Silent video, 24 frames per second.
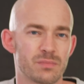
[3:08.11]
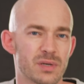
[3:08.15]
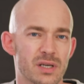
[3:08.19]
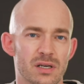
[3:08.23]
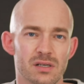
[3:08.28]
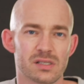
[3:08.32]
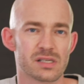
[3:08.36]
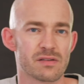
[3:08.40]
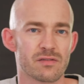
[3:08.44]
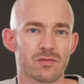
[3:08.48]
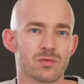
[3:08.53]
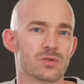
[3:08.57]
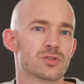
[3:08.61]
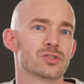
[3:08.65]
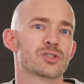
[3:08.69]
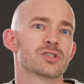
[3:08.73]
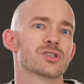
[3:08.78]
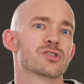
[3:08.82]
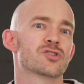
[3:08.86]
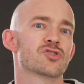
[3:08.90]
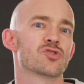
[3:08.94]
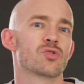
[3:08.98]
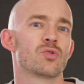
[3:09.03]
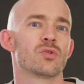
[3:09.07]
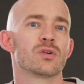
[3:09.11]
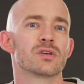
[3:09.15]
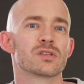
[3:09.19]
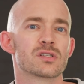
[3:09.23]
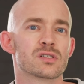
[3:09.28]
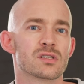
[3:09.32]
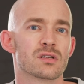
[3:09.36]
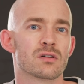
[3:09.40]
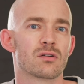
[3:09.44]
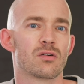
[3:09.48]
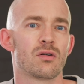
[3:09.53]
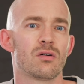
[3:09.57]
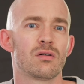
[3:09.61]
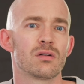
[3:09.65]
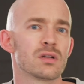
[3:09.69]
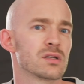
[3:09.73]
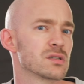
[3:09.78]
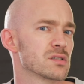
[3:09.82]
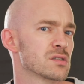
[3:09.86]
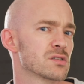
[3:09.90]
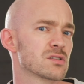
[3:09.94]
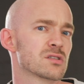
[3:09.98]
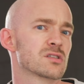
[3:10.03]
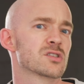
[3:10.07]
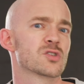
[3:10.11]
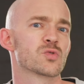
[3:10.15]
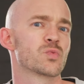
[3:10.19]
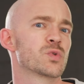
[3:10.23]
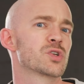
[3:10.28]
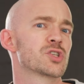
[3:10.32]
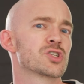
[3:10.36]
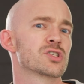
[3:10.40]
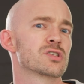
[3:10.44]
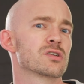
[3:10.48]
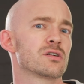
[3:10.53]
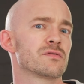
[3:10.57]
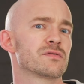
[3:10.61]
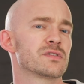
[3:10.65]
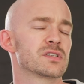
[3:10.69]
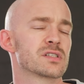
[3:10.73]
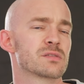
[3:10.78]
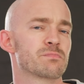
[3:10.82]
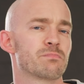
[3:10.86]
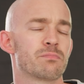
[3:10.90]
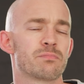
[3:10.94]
because everyone just joins the call and switches off this